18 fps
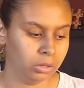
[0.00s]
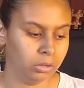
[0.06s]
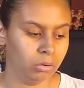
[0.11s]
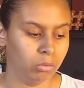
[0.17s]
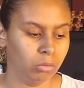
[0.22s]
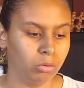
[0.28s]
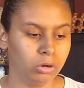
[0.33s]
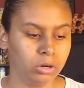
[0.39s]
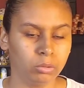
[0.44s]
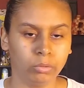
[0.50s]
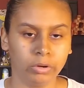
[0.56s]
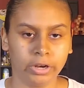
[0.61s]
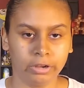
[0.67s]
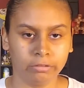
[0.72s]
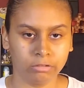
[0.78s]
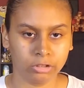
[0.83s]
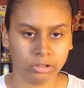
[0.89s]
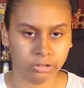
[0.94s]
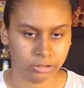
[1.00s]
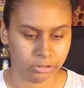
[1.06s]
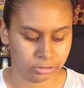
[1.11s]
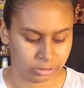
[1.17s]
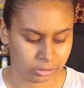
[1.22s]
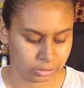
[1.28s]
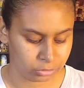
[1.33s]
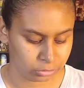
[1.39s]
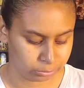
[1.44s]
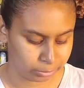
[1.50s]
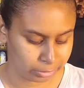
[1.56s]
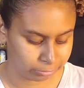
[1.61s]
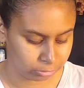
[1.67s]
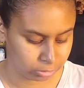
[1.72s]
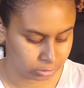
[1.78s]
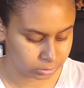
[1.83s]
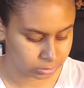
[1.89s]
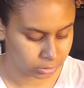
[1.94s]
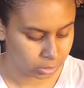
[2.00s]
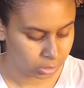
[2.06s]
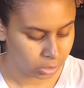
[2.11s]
or whatever is your preference.